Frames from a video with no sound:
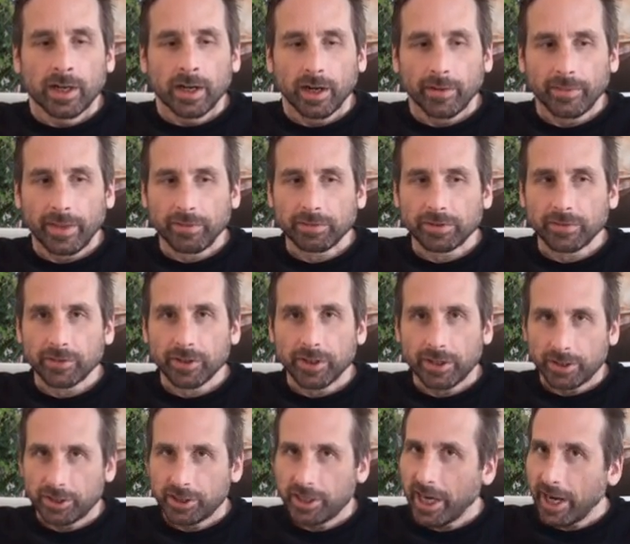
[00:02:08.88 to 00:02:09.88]
That was a
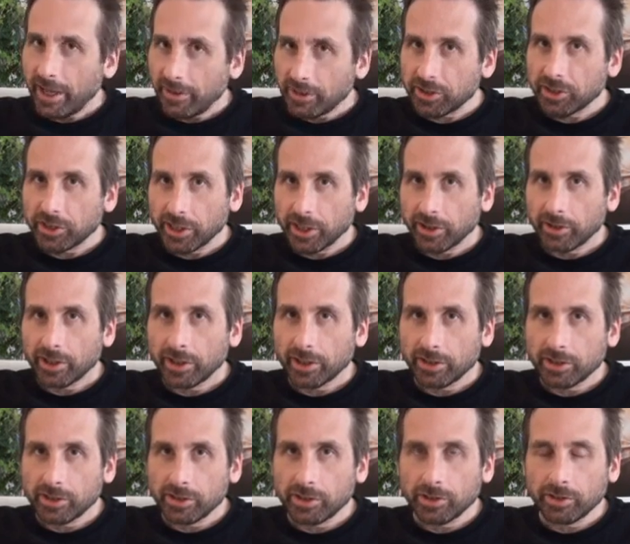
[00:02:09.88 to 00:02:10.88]
very challenging thing
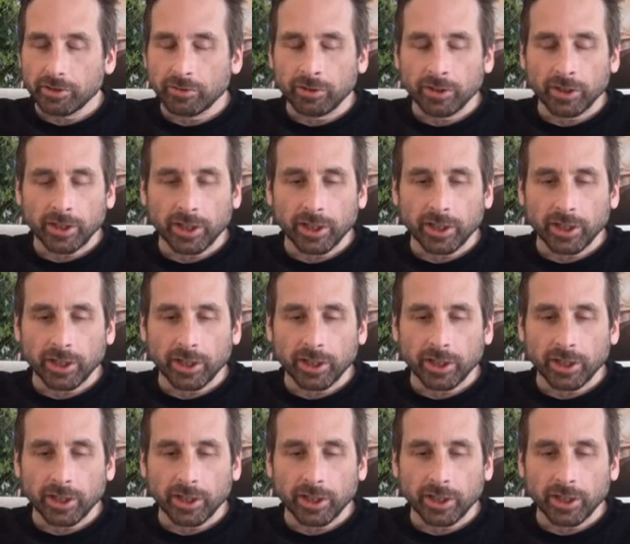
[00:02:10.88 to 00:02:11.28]
to do,